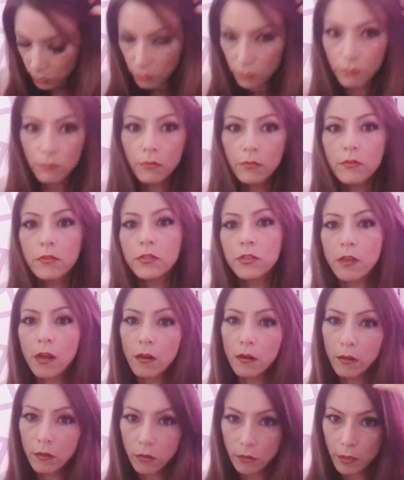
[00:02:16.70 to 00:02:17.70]
your roots
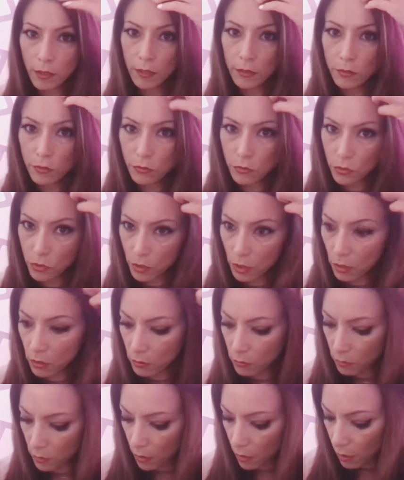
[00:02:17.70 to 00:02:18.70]
are going to
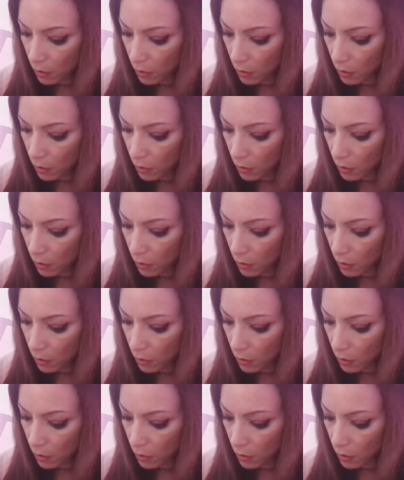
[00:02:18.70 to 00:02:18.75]
show.